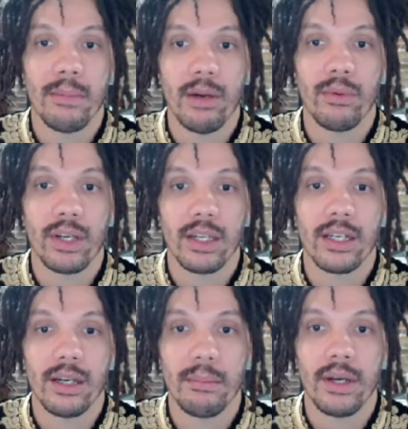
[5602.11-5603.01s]
My rook
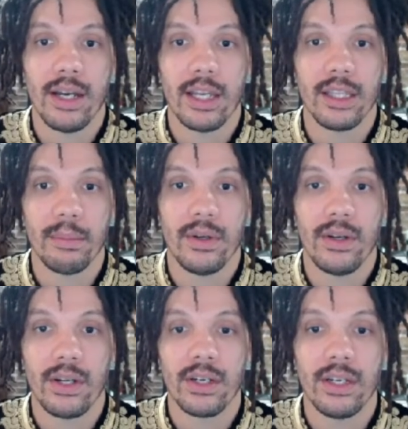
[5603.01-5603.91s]
can come behind the
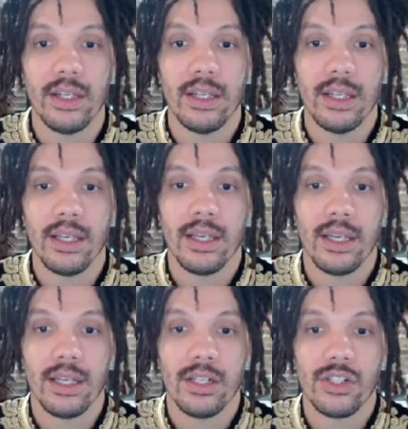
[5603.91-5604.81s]
pawn
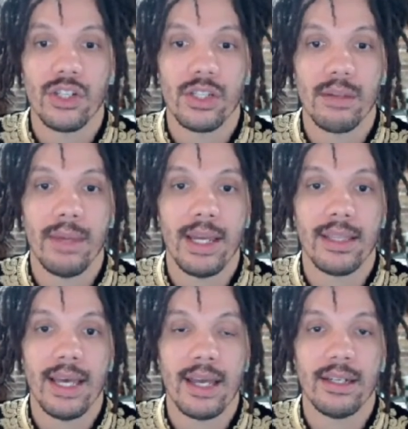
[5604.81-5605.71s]
just to
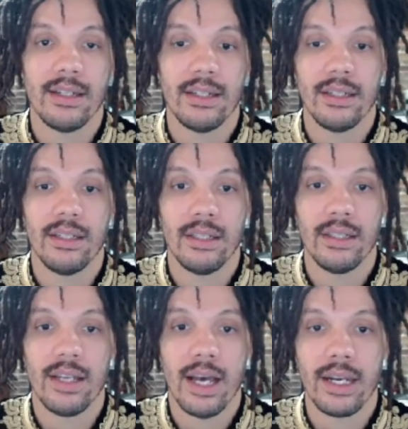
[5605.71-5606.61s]
make that
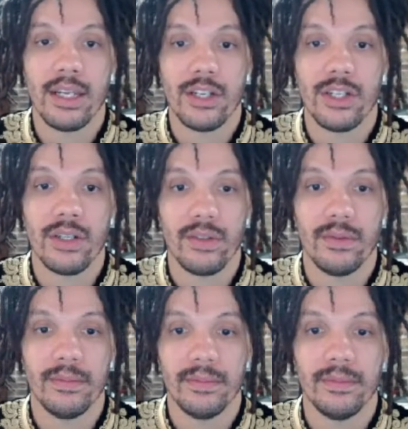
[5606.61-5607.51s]
not an issue.